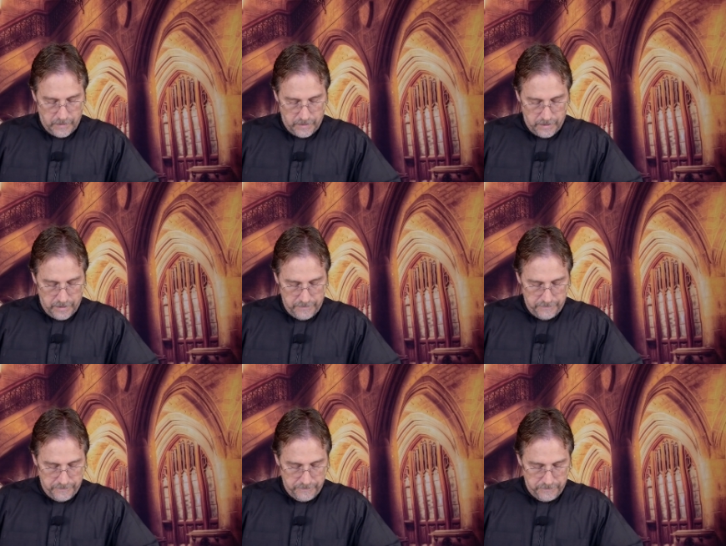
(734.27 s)
Okay
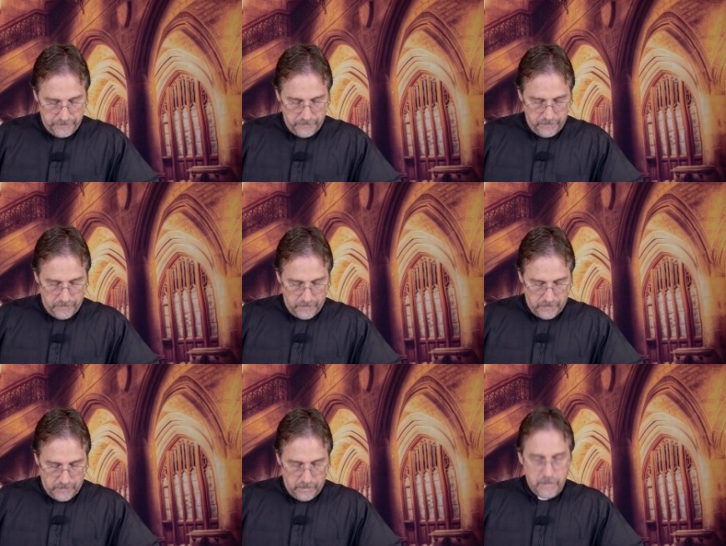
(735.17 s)

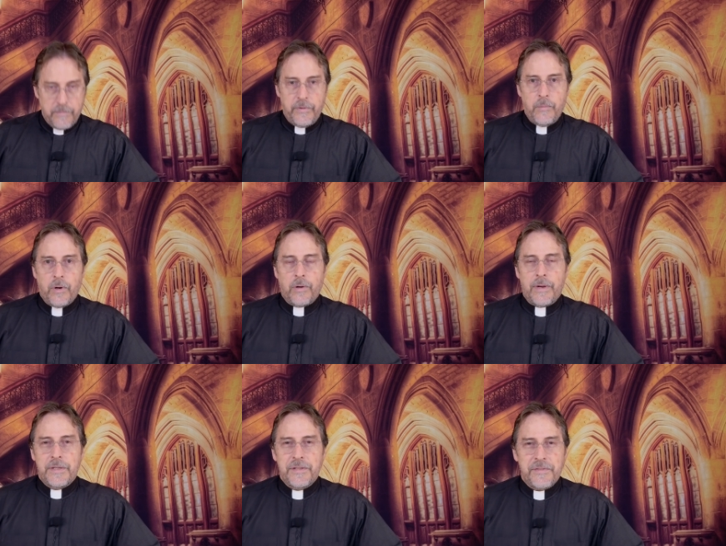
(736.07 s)
few more
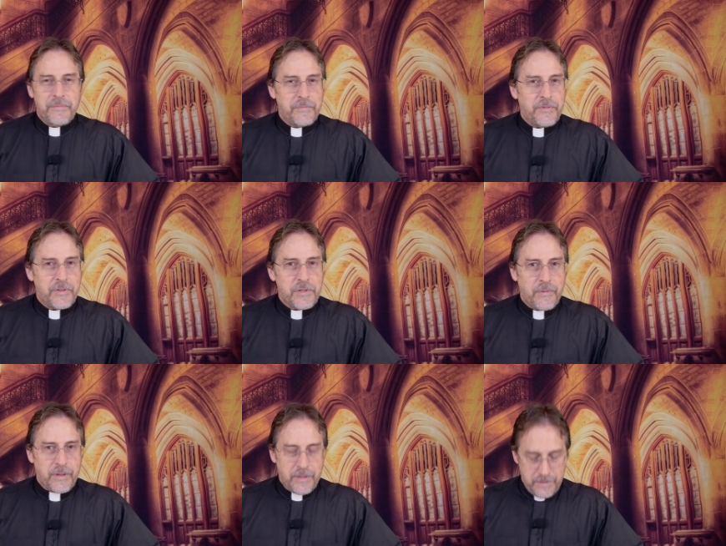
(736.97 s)
questions from 1
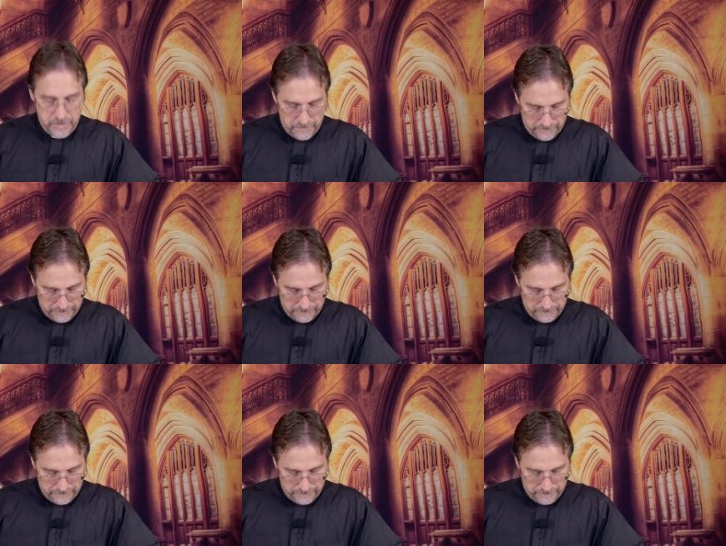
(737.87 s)
Corinthians.